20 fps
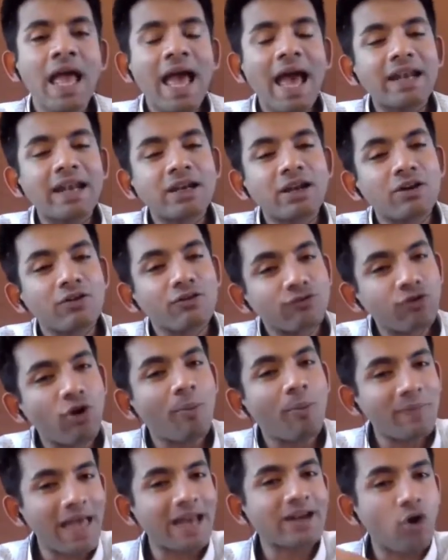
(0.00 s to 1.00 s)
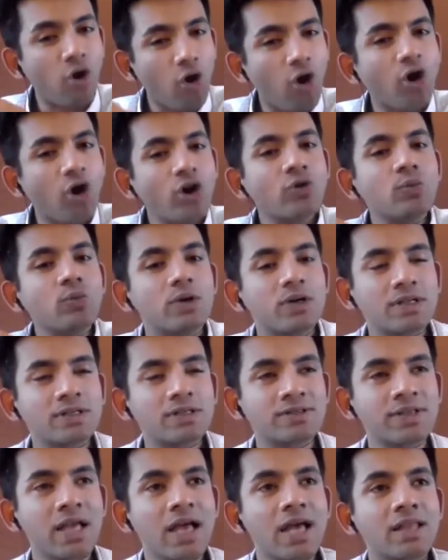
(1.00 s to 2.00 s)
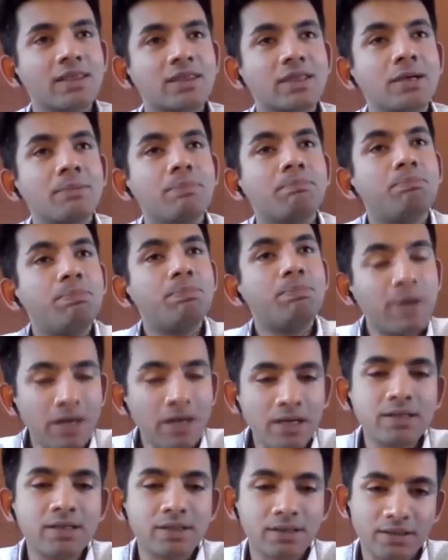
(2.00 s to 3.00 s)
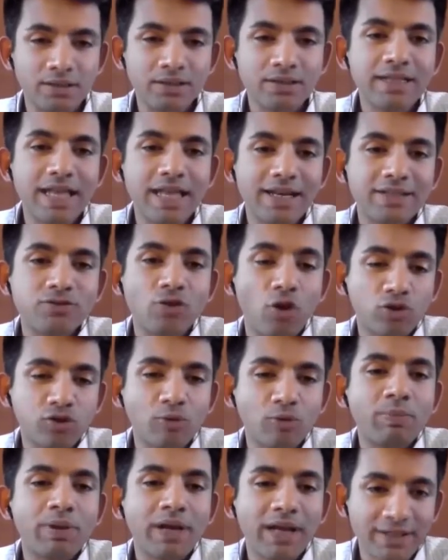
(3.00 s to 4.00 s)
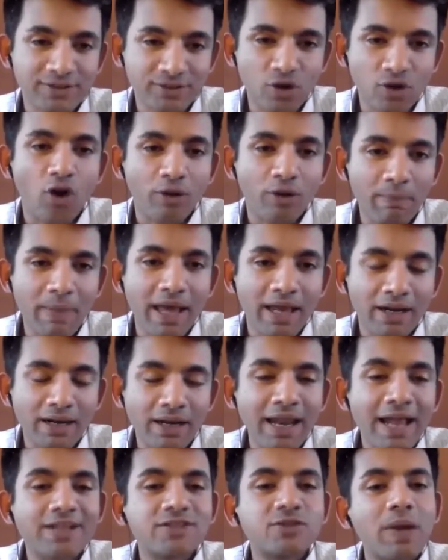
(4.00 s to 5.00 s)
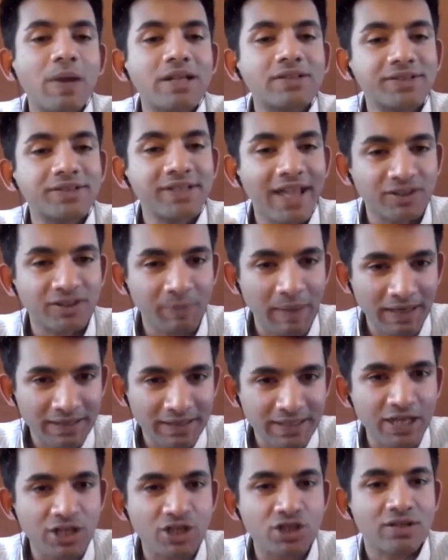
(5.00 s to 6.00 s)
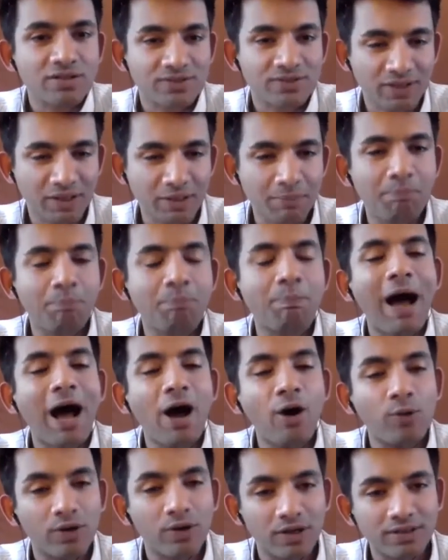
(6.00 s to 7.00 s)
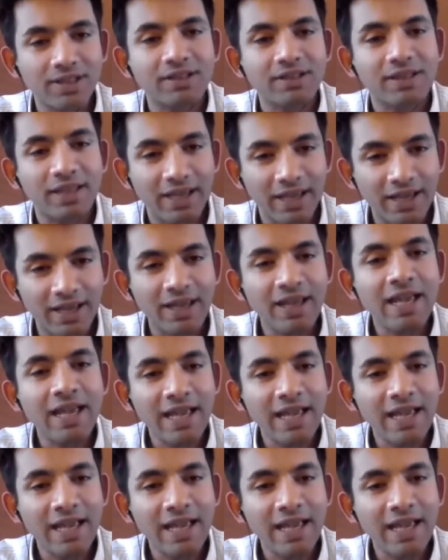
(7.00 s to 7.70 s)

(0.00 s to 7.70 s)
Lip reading: And from that onwards, the burden that is also placed on men, as well as the expectations and the power that they